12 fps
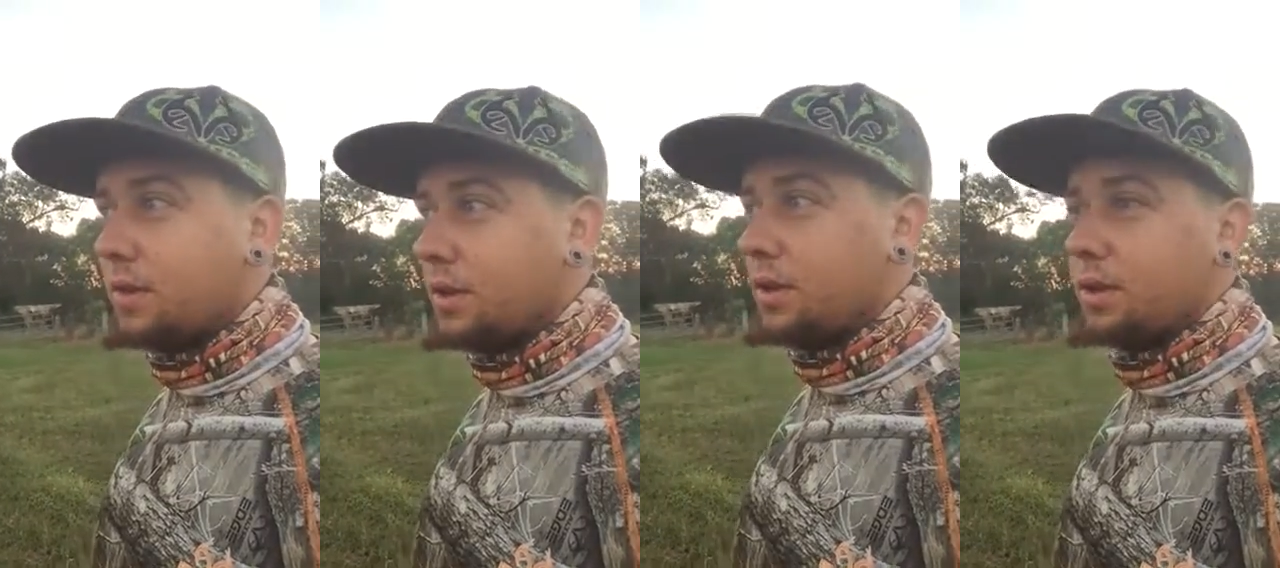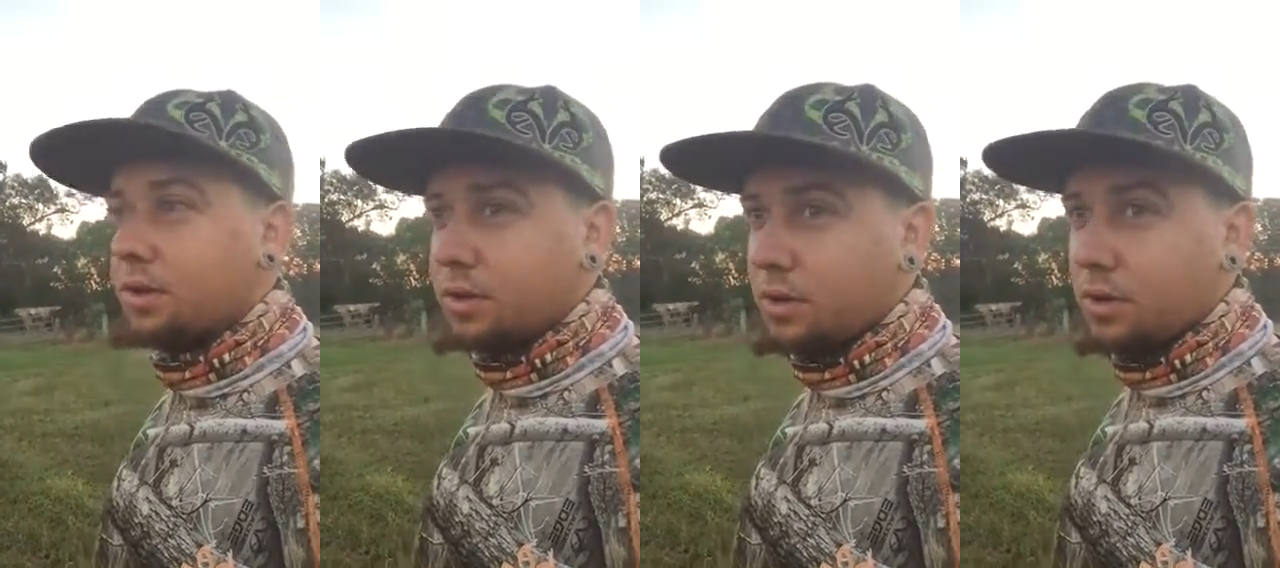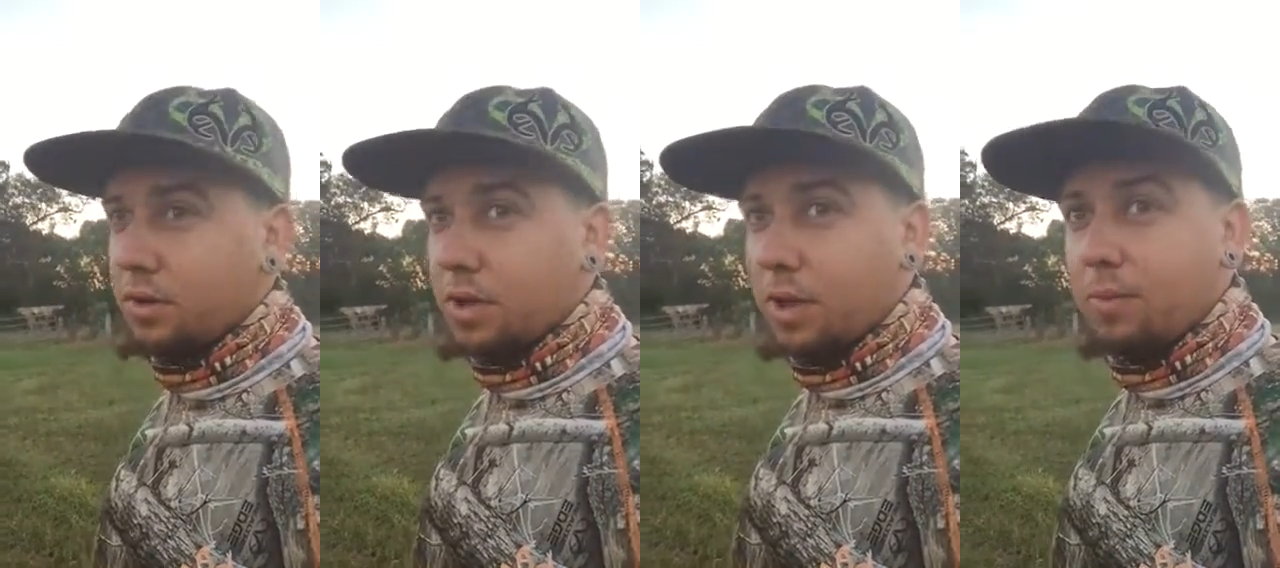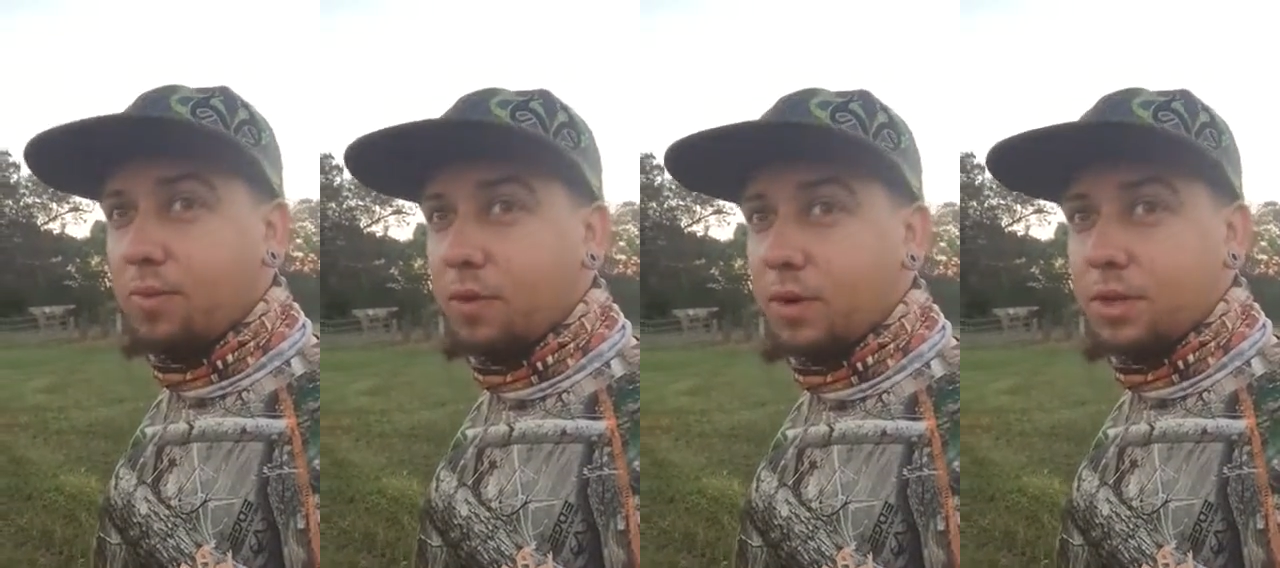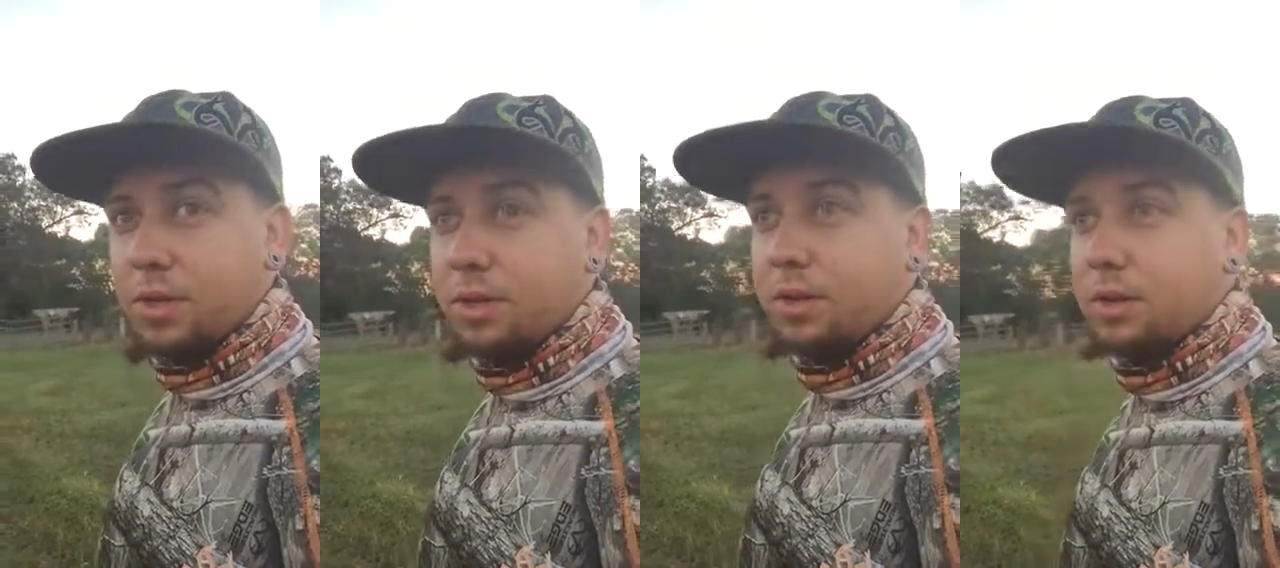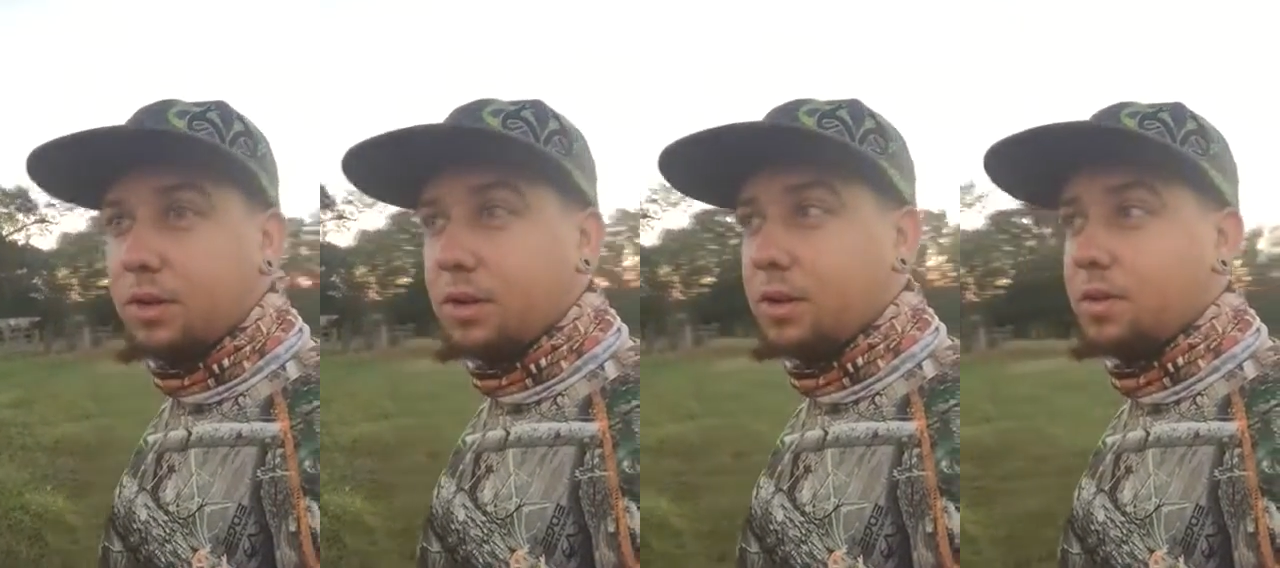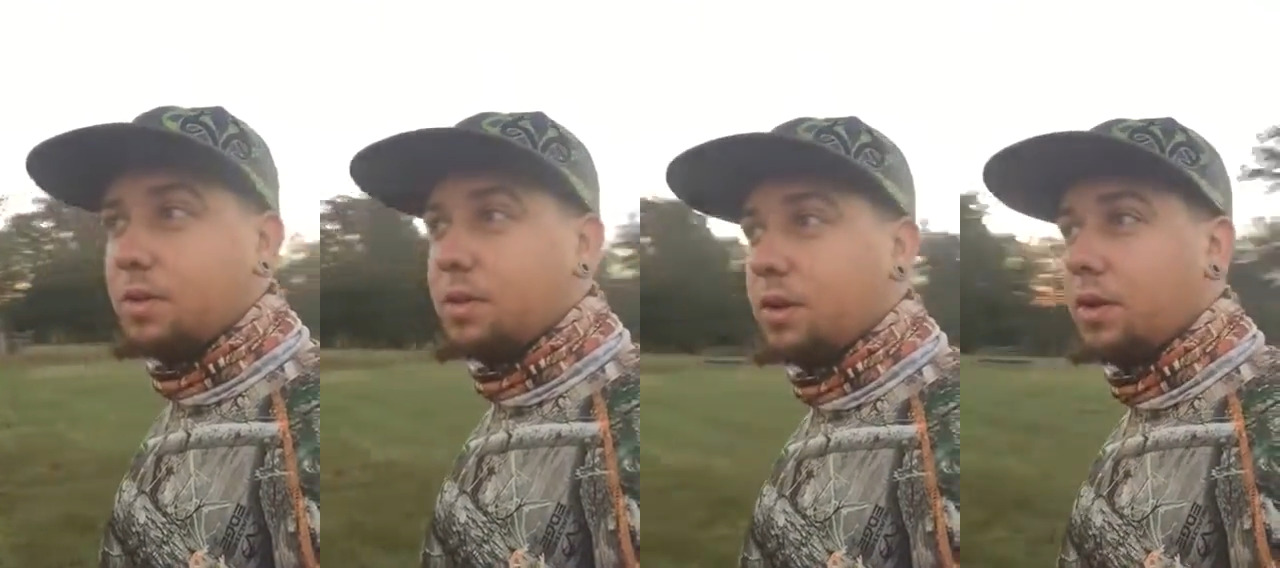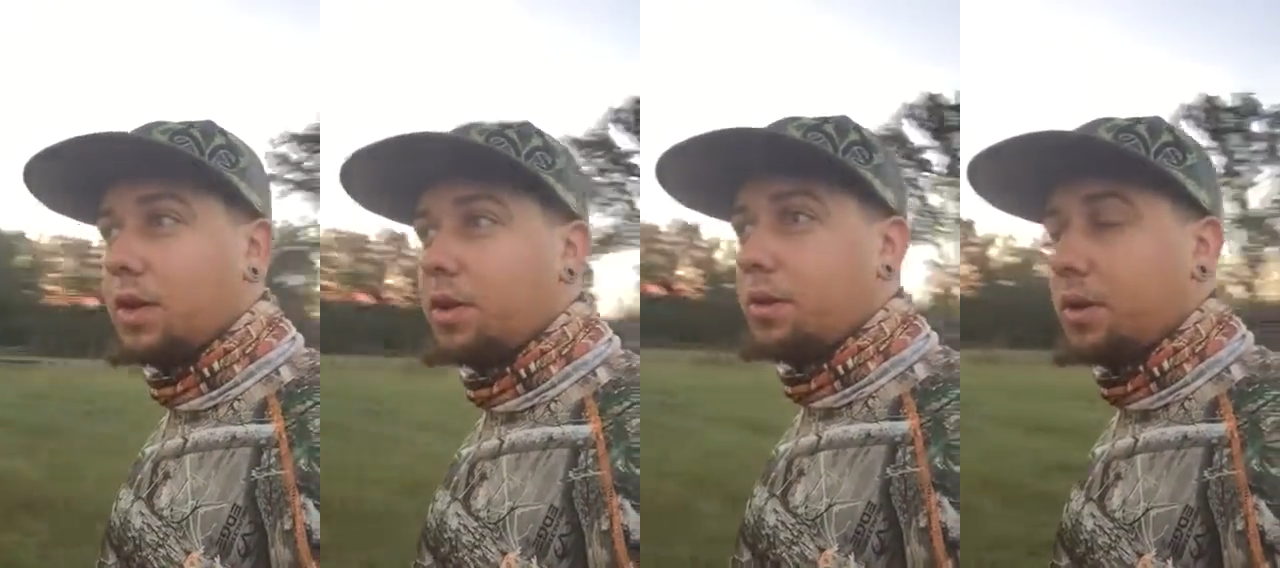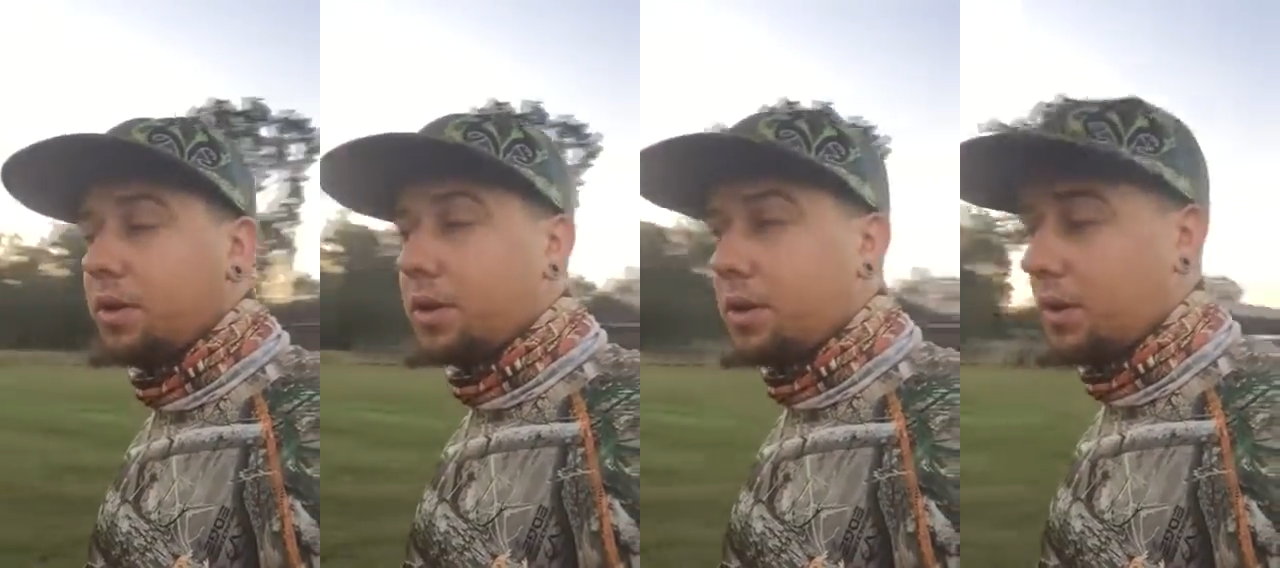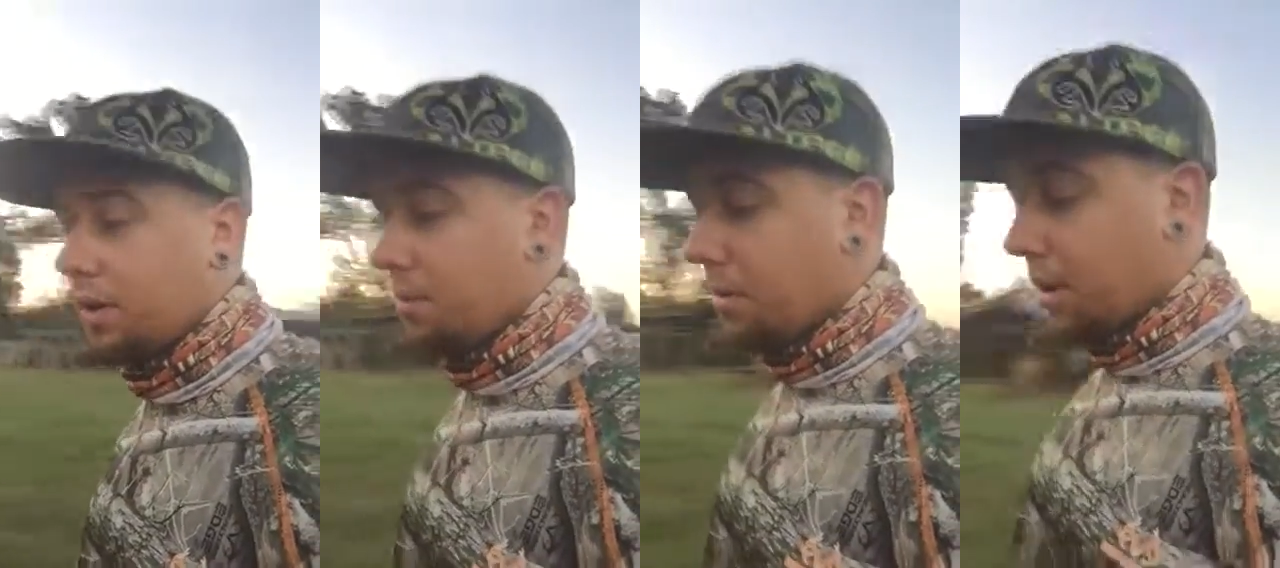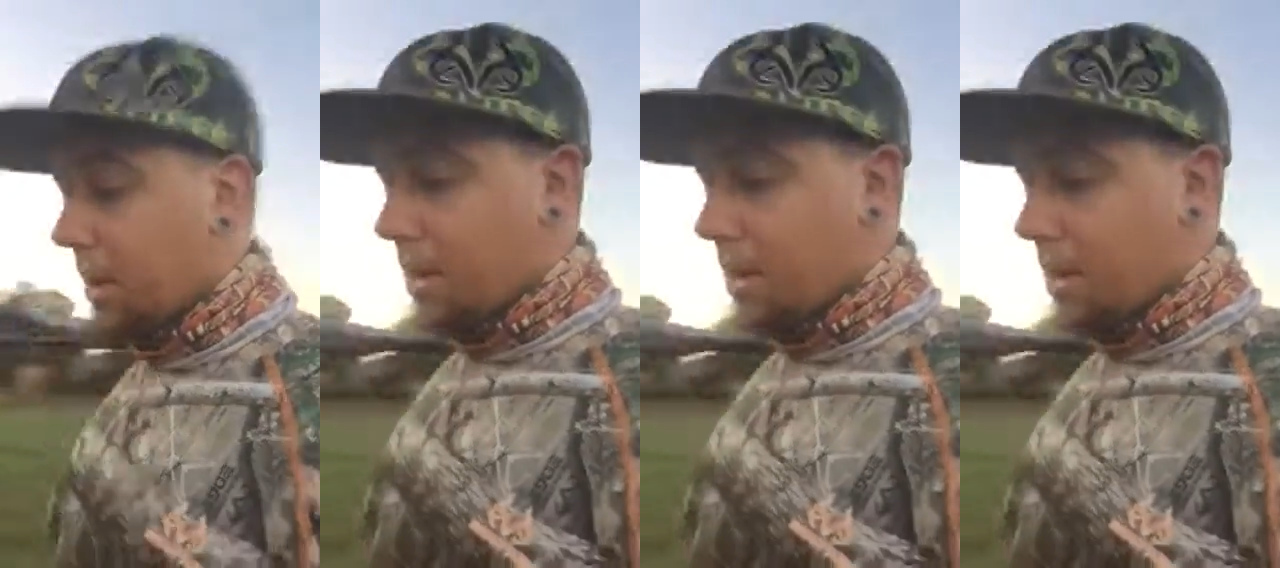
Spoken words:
I started that before I stalked, know how to do all that crap.